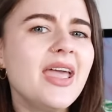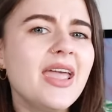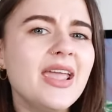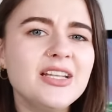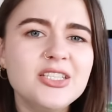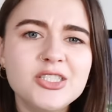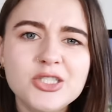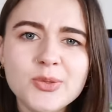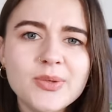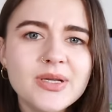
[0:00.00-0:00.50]

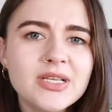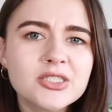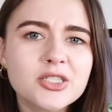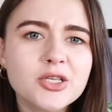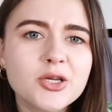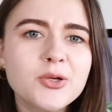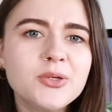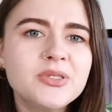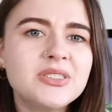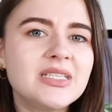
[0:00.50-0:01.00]
In doing
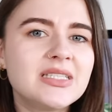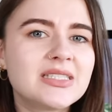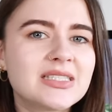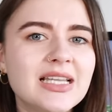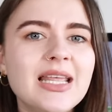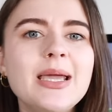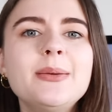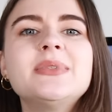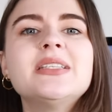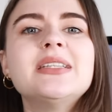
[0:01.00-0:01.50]
so, she
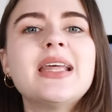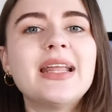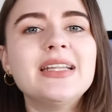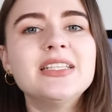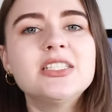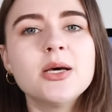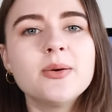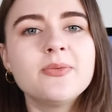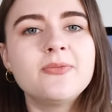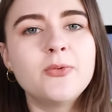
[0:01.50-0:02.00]
slipped and
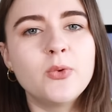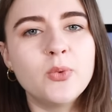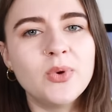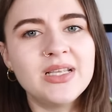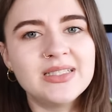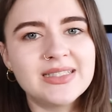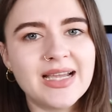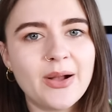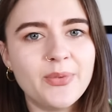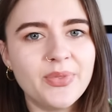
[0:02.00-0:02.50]
ended up
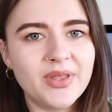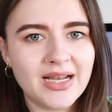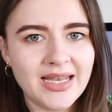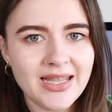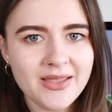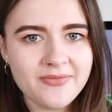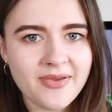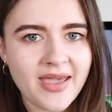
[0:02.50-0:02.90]
falling down the cliff